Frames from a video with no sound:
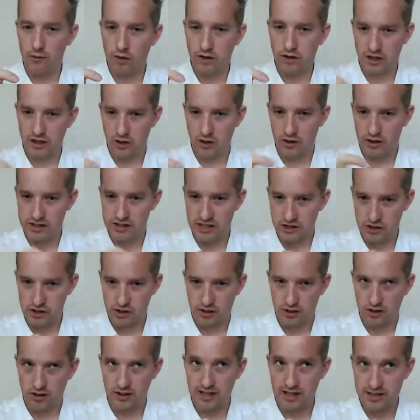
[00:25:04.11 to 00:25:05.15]
yoga
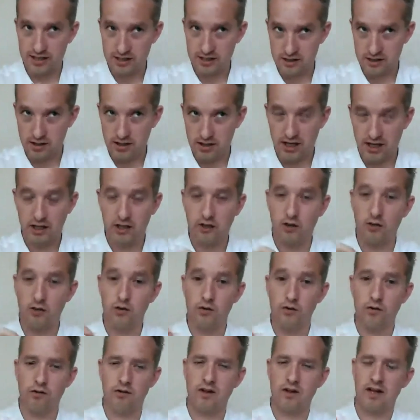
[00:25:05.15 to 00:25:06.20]
teacher yesterday
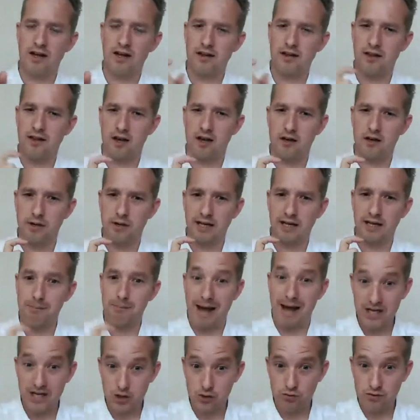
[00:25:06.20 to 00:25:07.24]
who's sent me
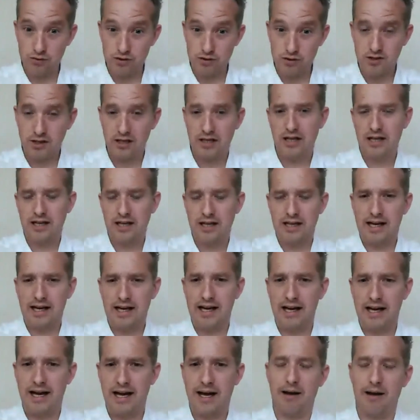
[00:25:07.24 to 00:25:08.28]
mantras,
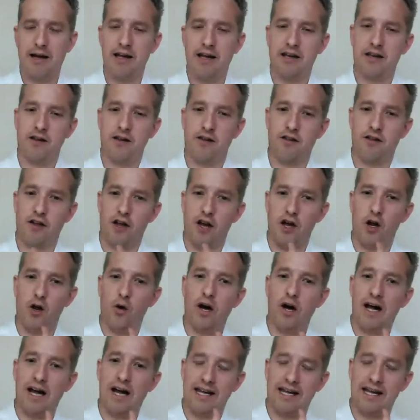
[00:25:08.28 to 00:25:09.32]
and
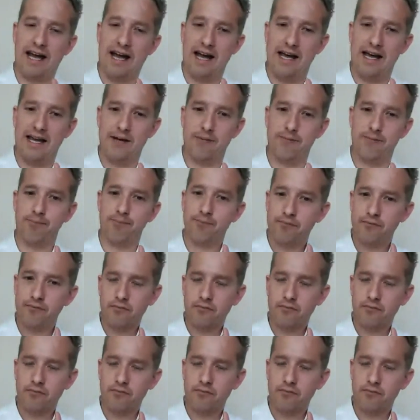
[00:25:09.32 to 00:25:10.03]
so I can